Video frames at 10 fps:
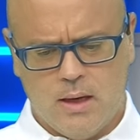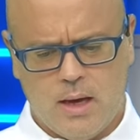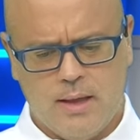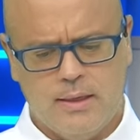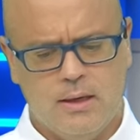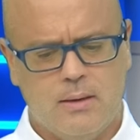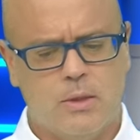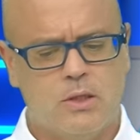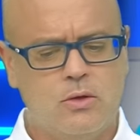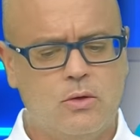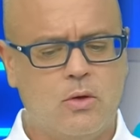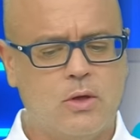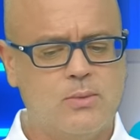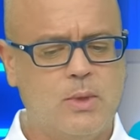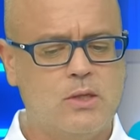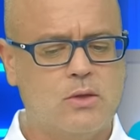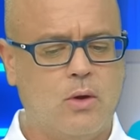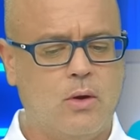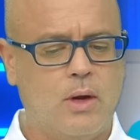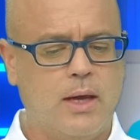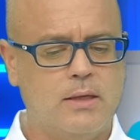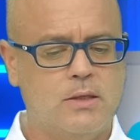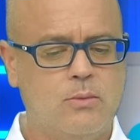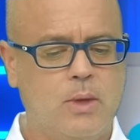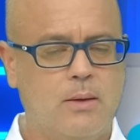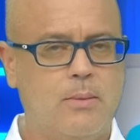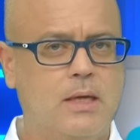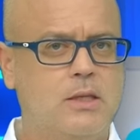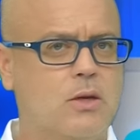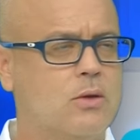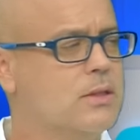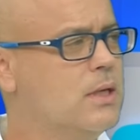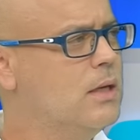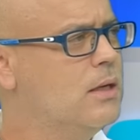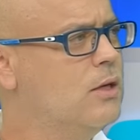I think number two, Cosmic Star, has to be a major contender.